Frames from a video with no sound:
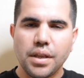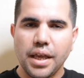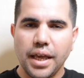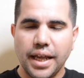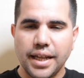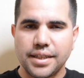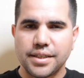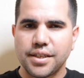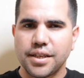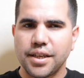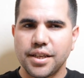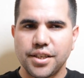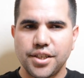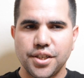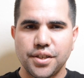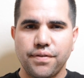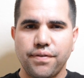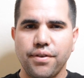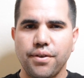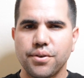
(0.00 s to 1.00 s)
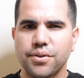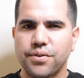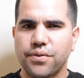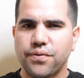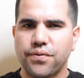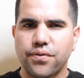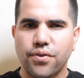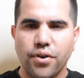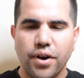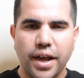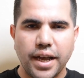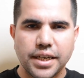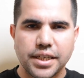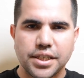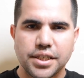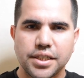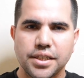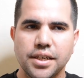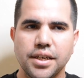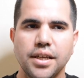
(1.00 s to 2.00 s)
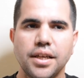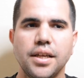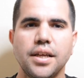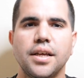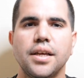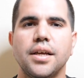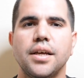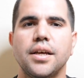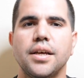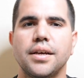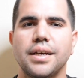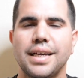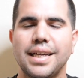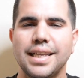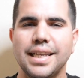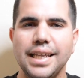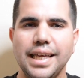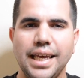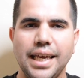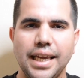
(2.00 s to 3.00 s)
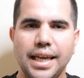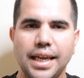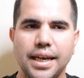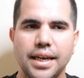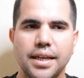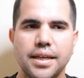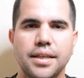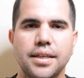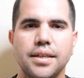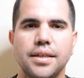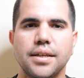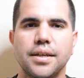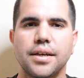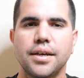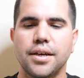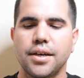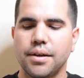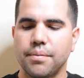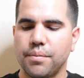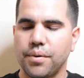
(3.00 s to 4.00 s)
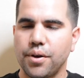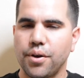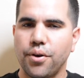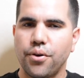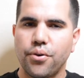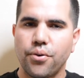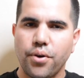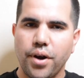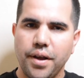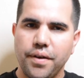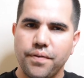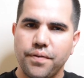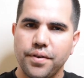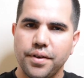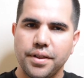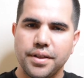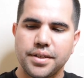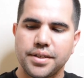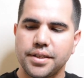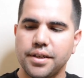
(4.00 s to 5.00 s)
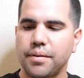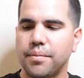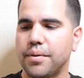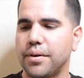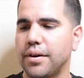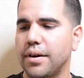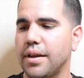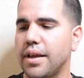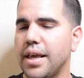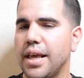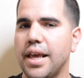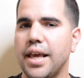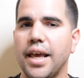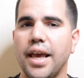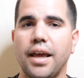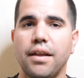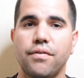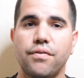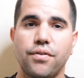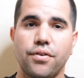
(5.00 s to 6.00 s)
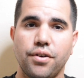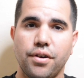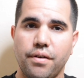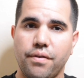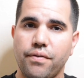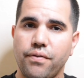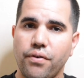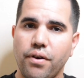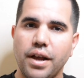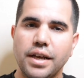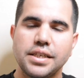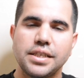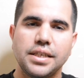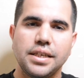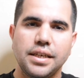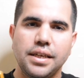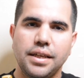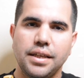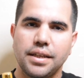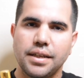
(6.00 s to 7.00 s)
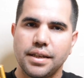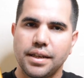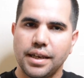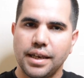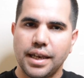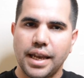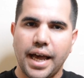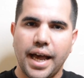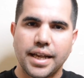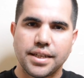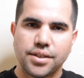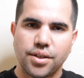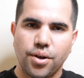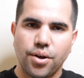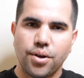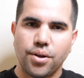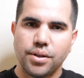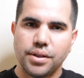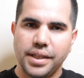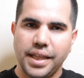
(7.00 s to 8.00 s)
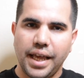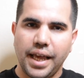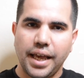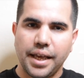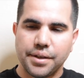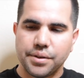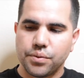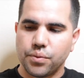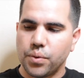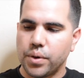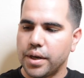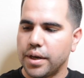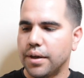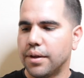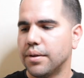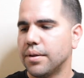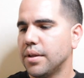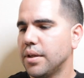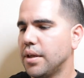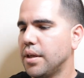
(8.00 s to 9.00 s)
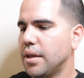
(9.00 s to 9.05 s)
It just feels fresh, clean, great for the summer, and for a freshie, lasts all day as well.